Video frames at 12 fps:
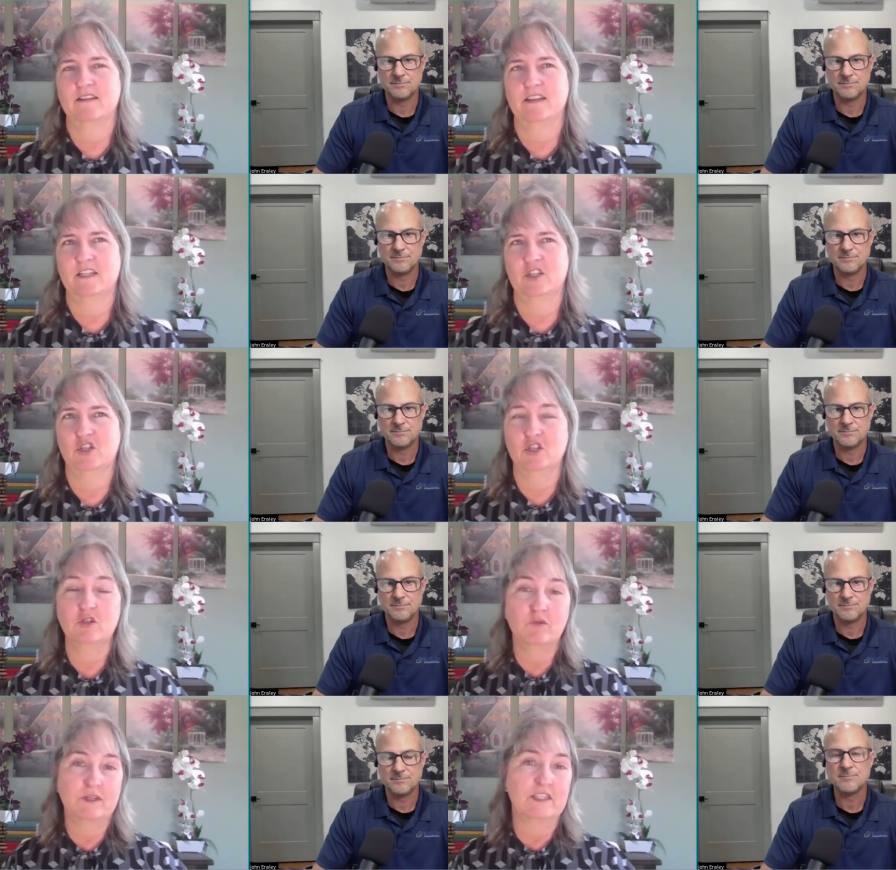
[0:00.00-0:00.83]
Speaker 1: Like,
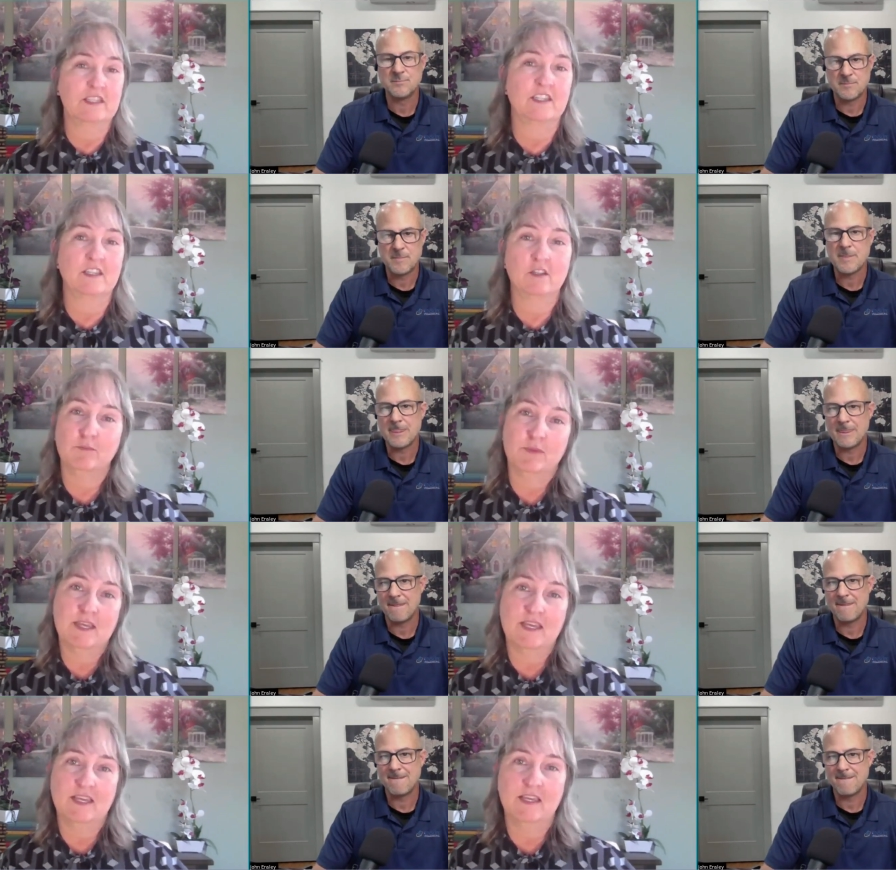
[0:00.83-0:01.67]
should we still
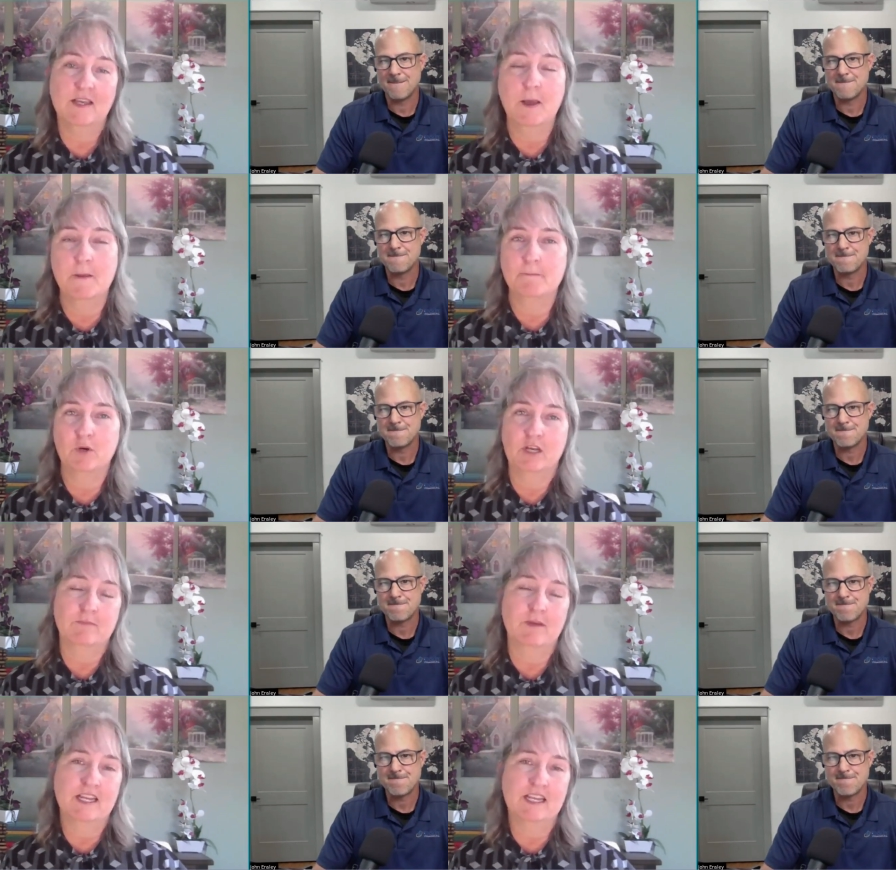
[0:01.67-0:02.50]
be
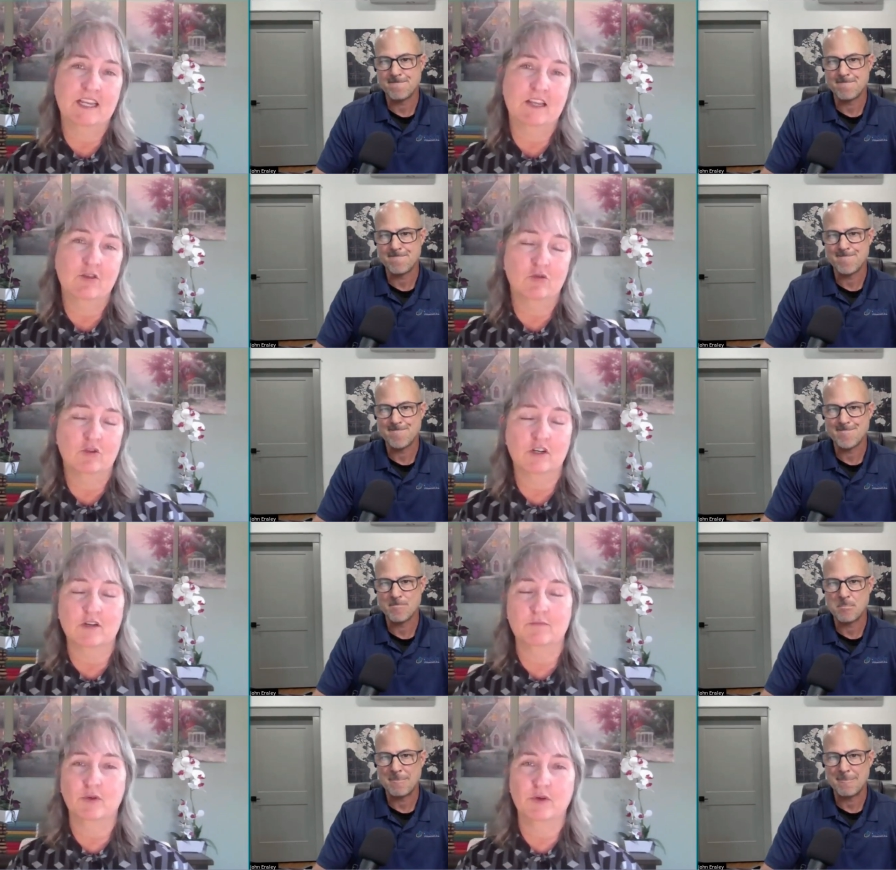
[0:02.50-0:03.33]
putting money in through
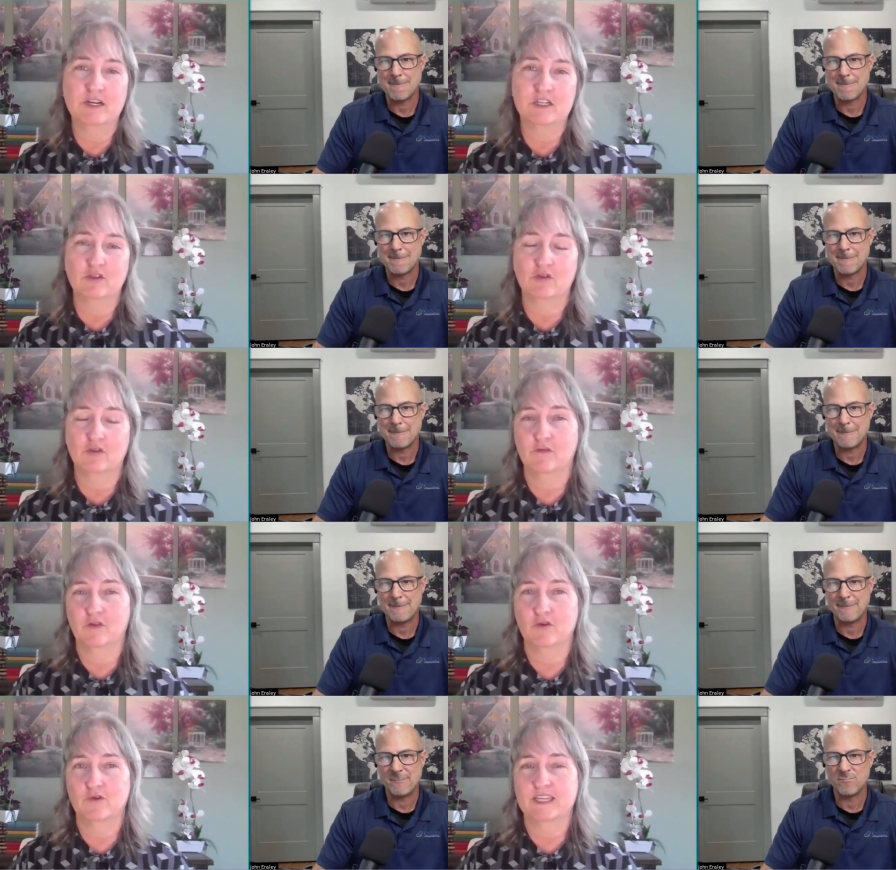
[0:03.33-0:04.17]
our employers through a
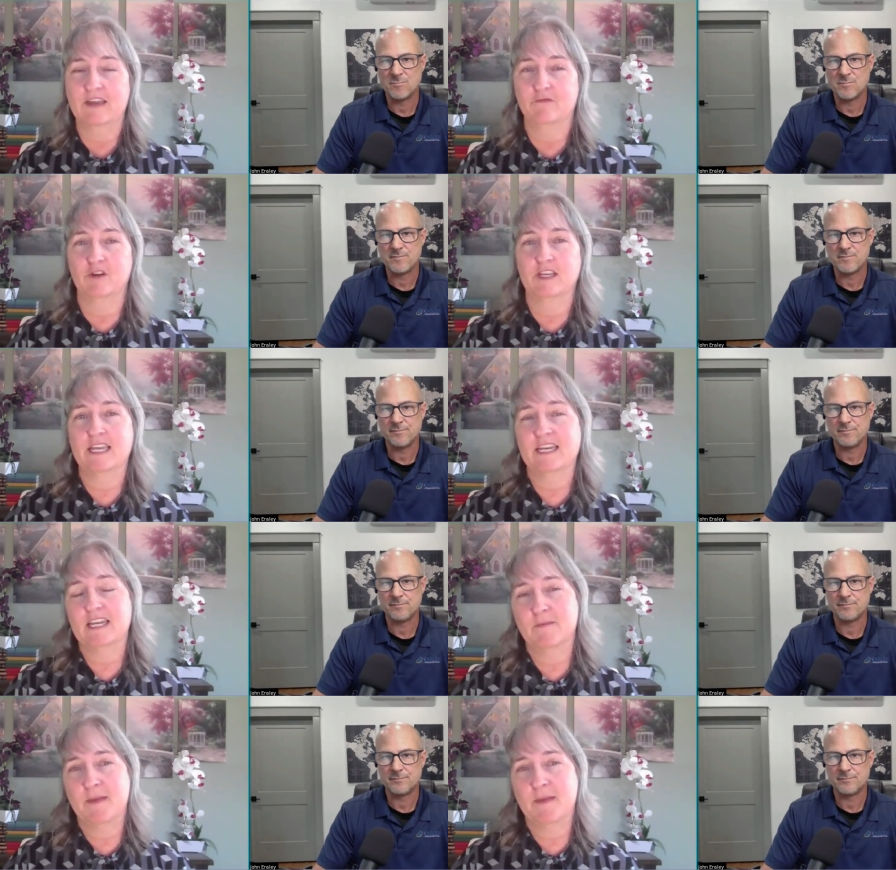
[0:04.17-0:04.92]
401k for getting a